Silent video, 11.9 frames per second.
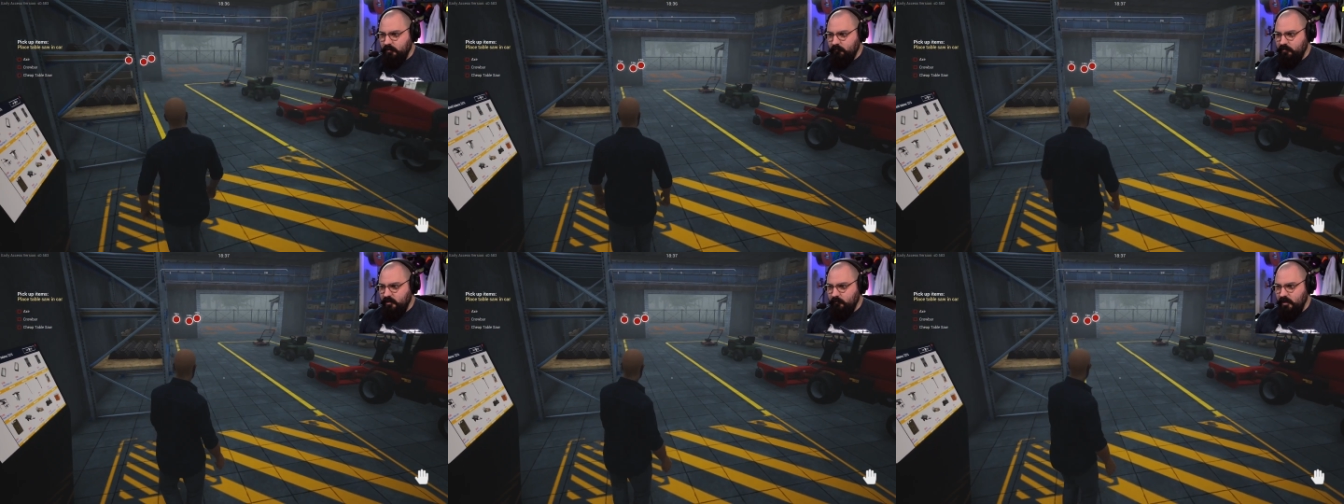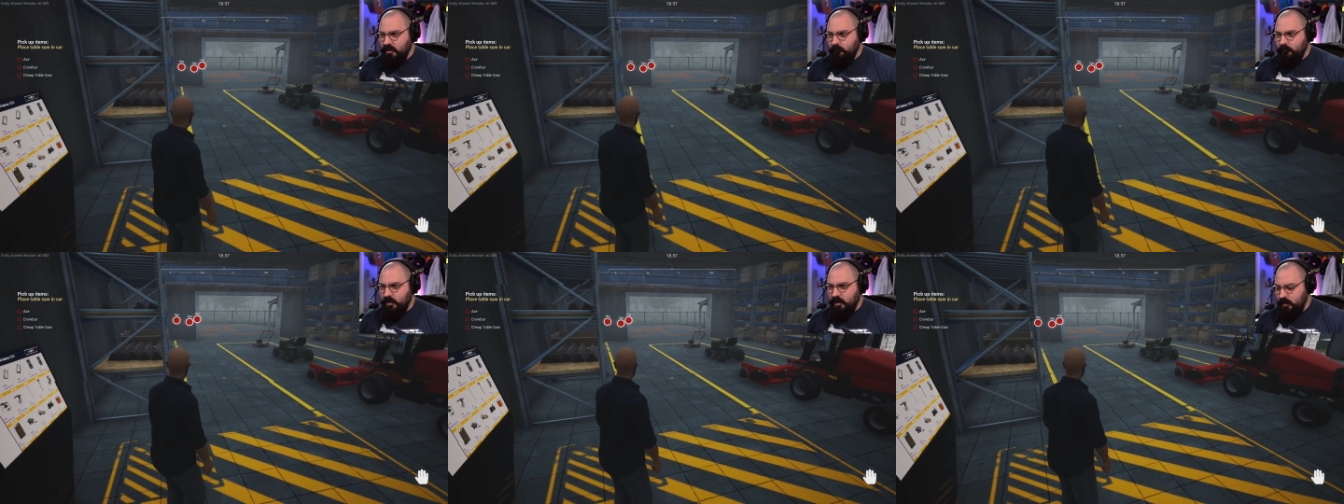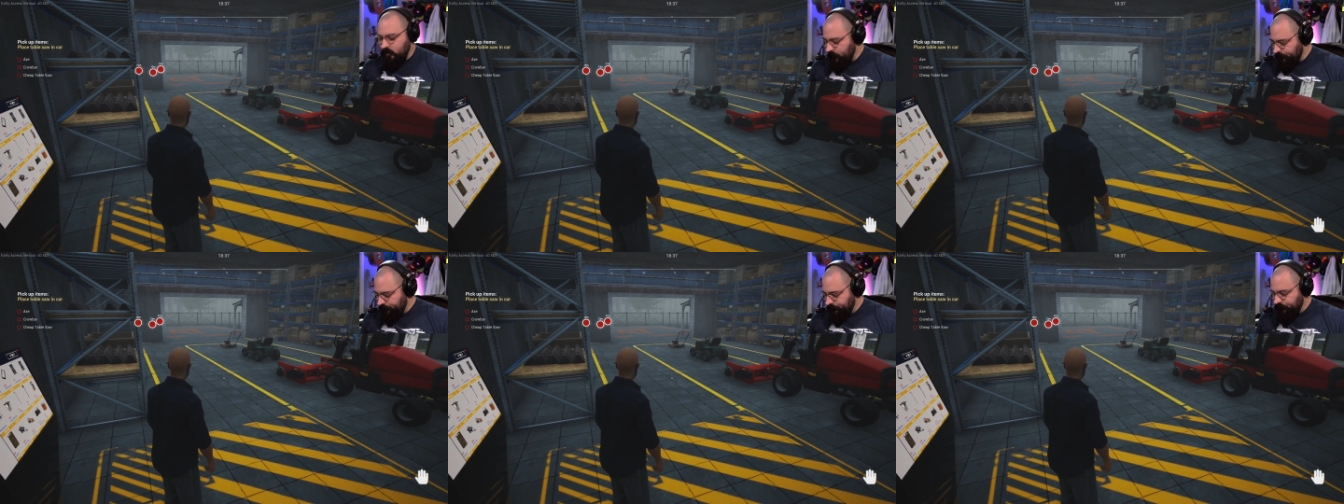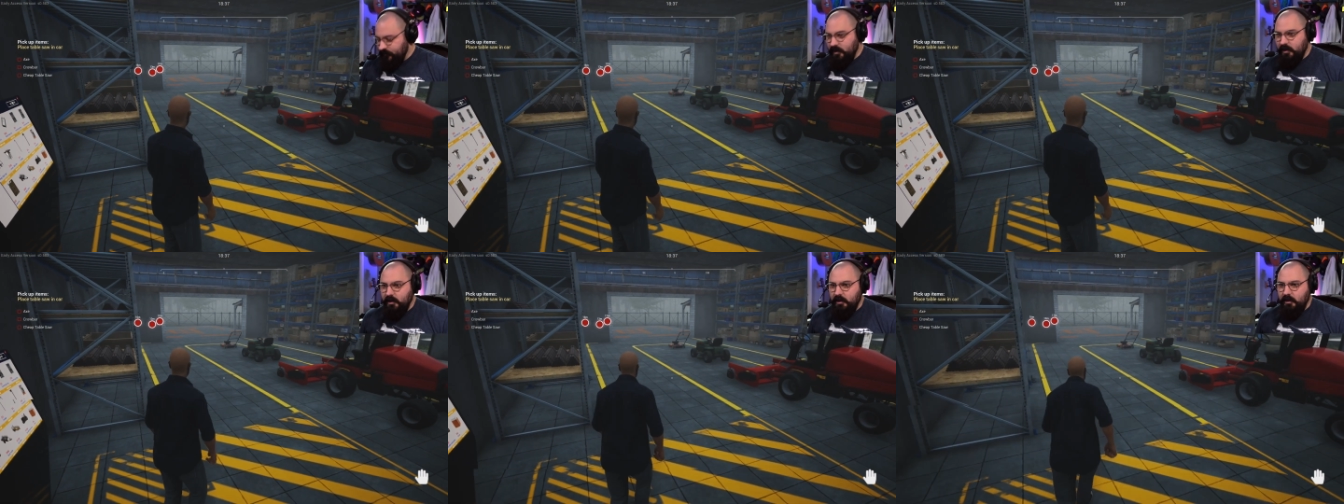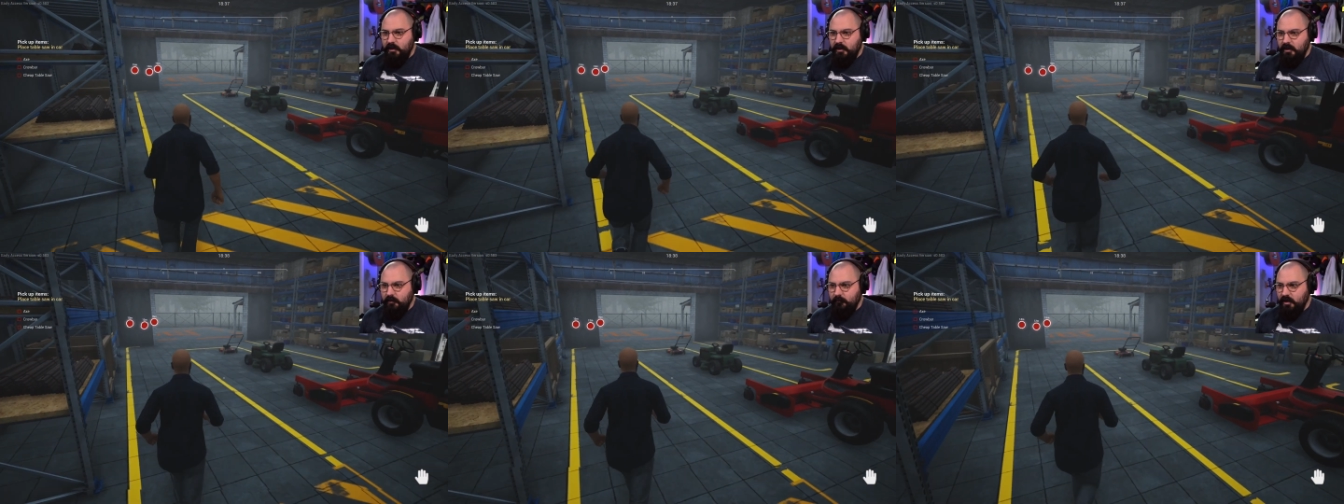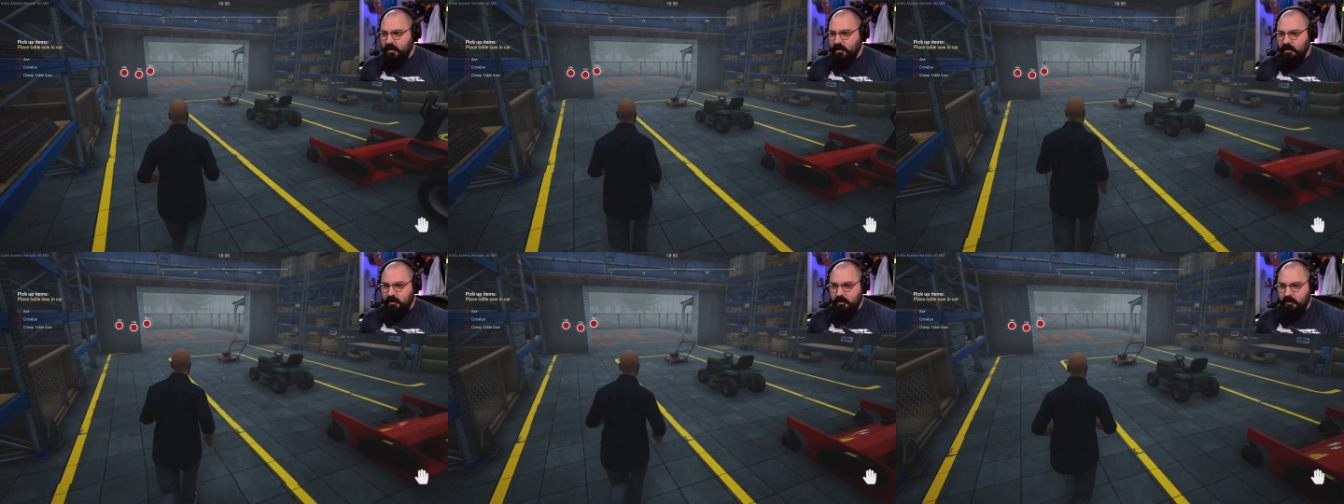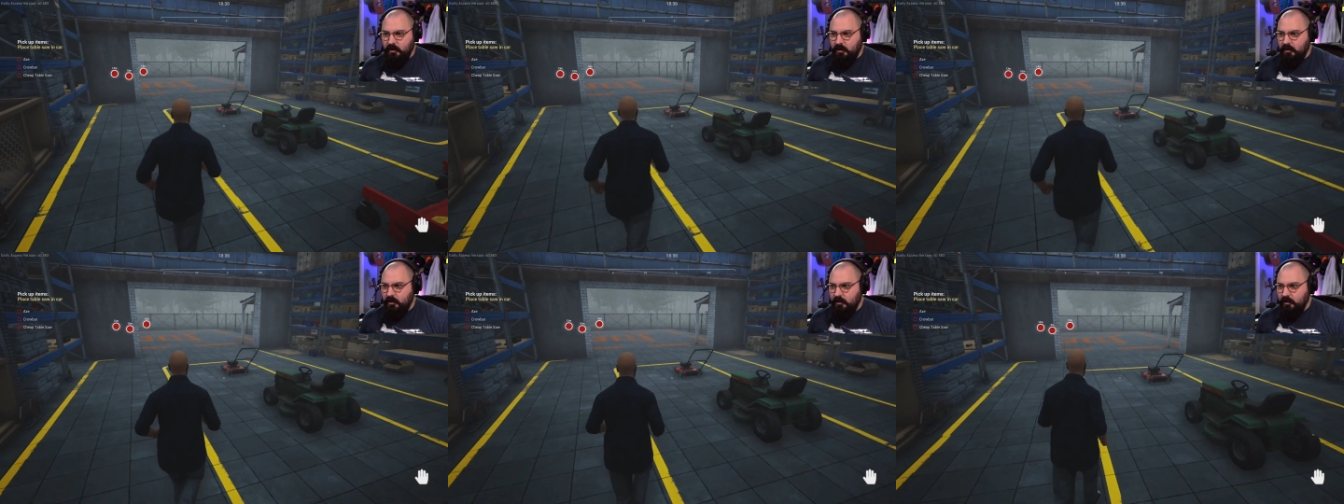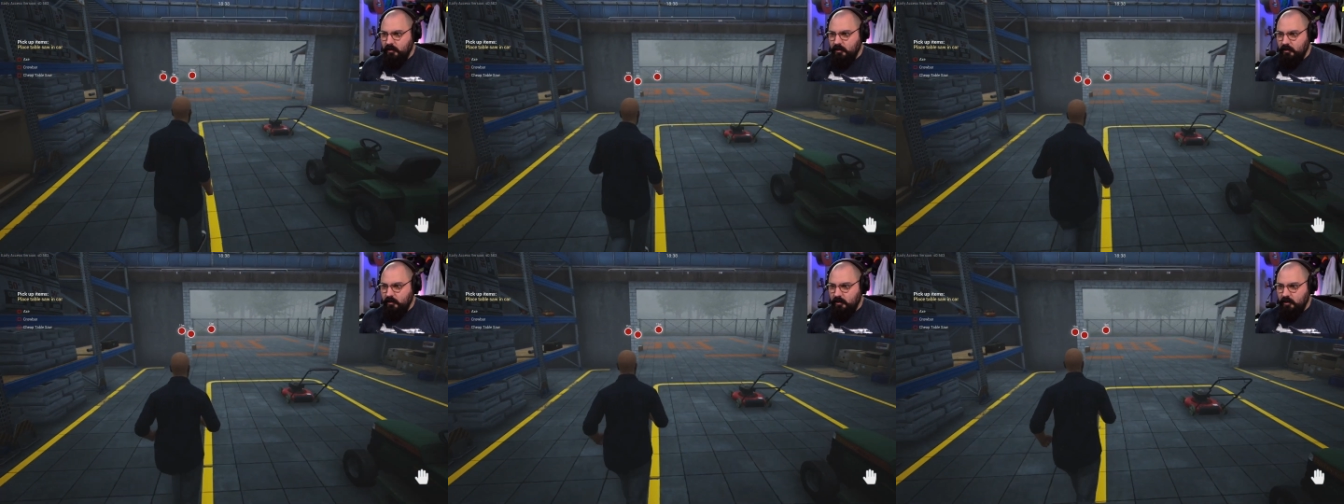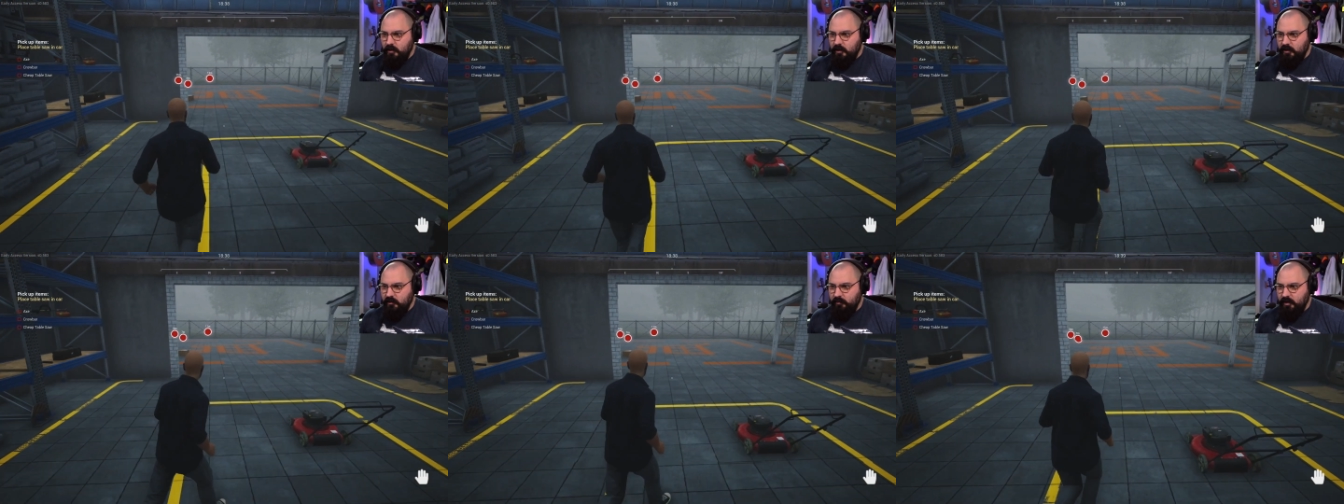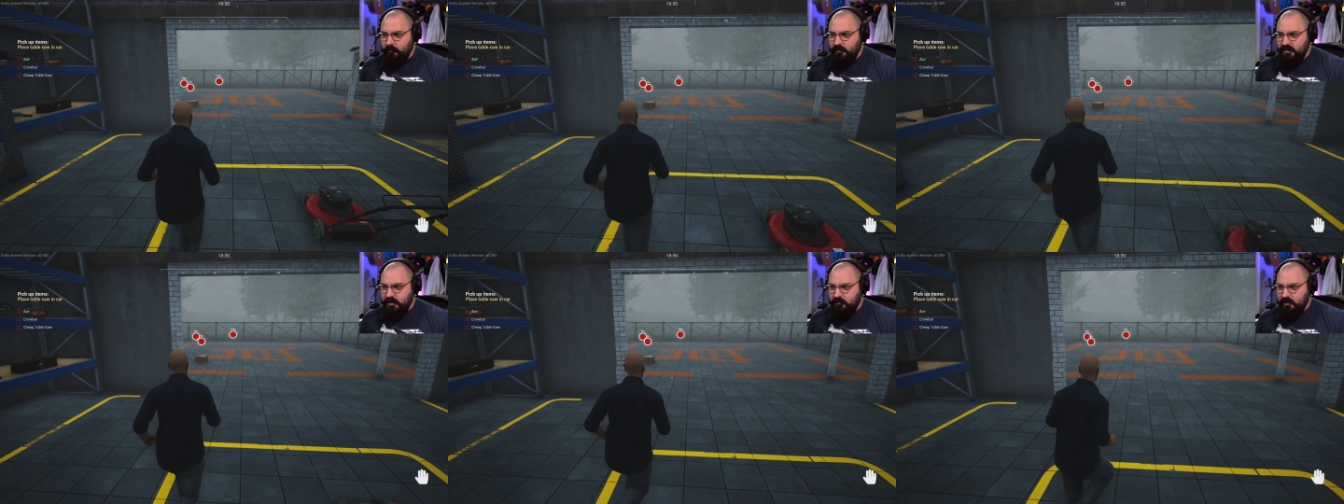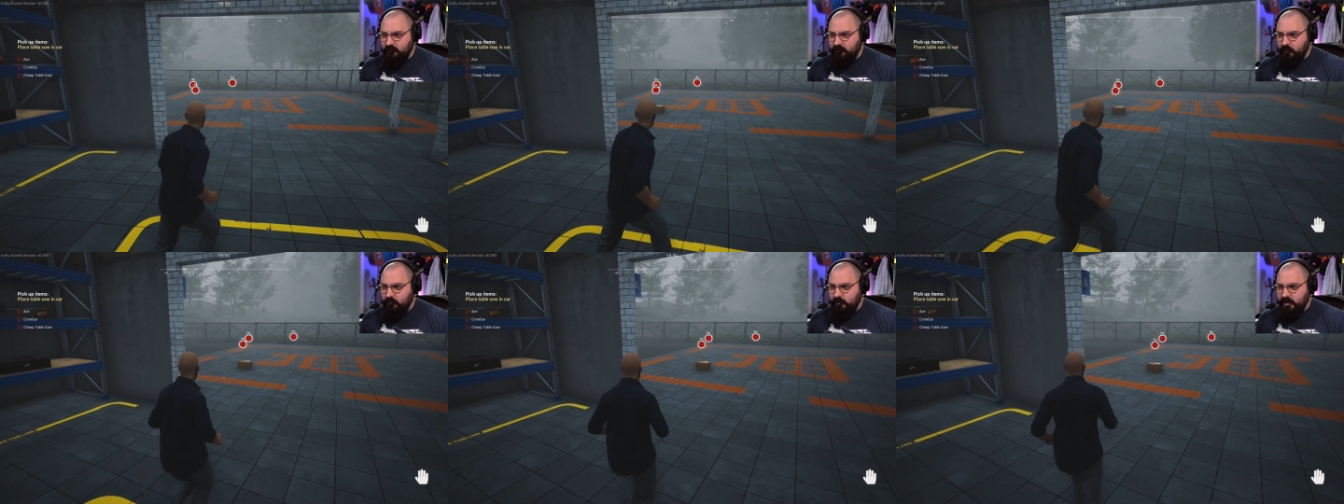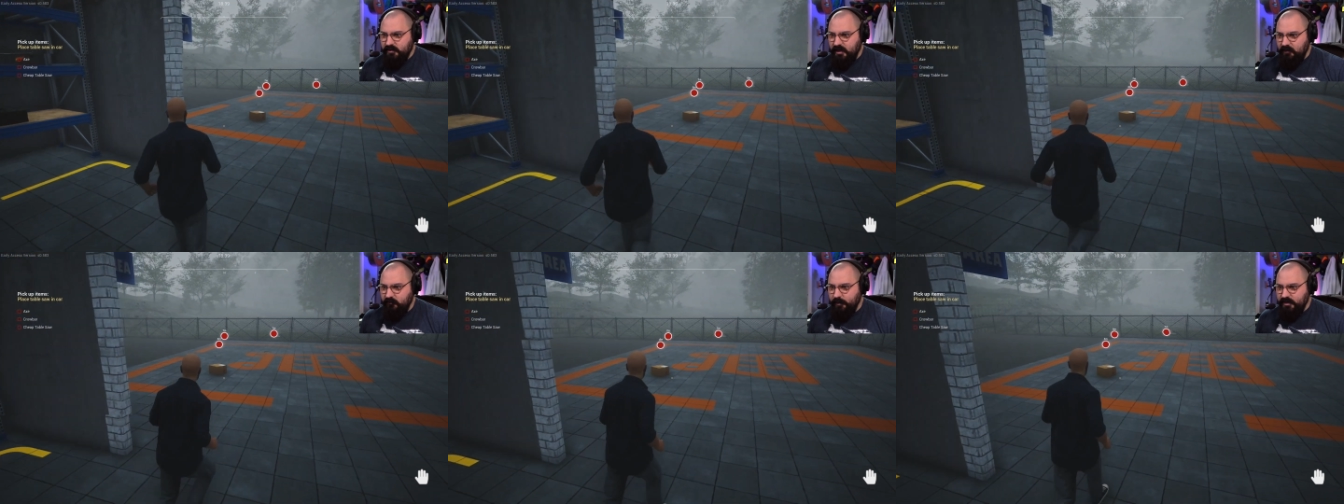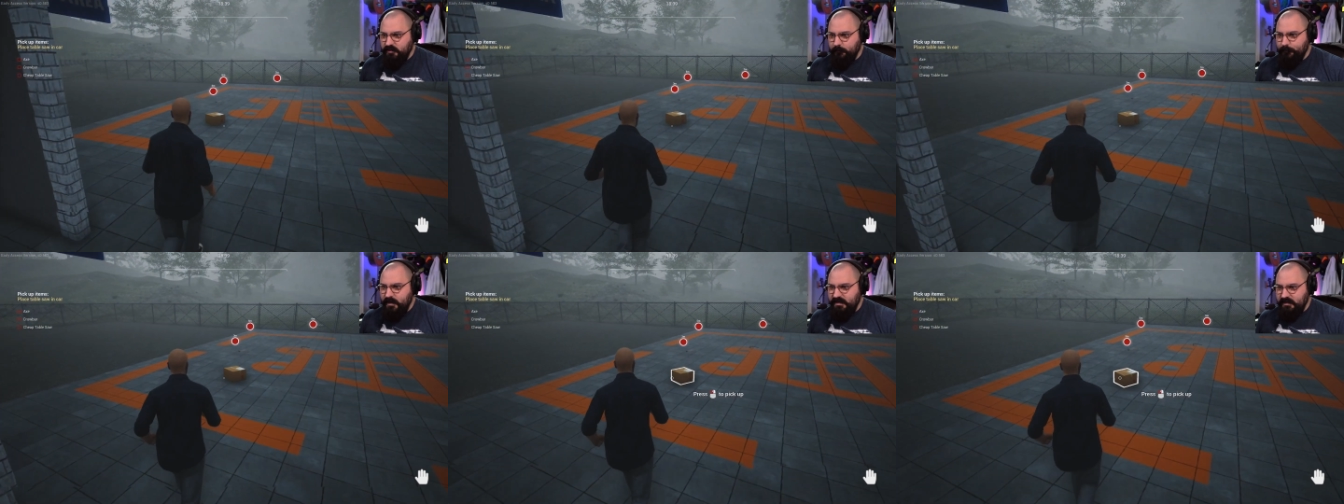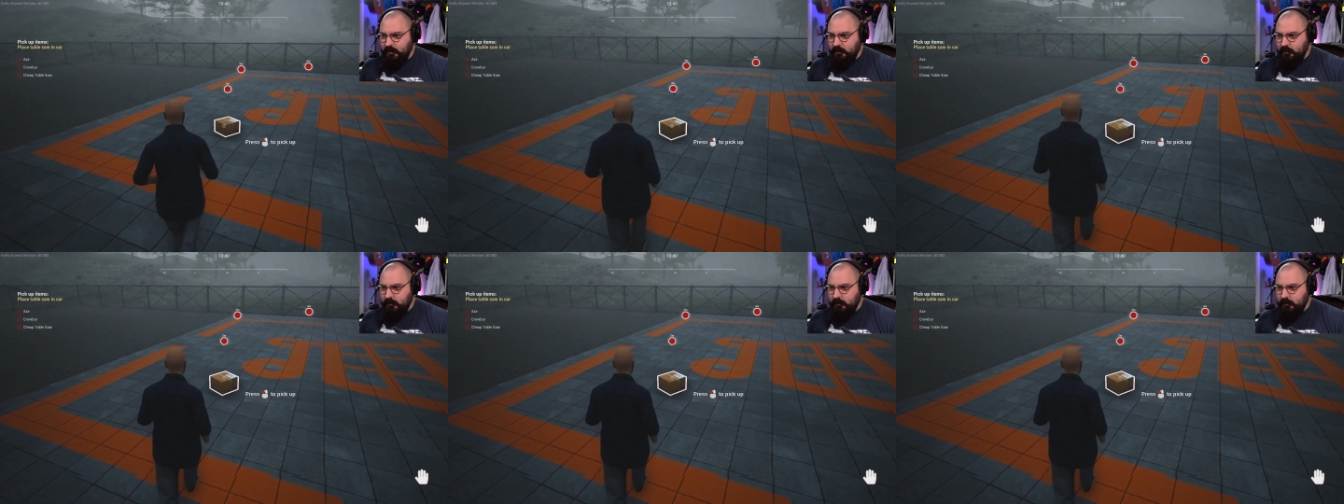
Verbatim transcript: and put them in my, yep, in my cart. And the problem is I don't have room because I have a bunch of meat.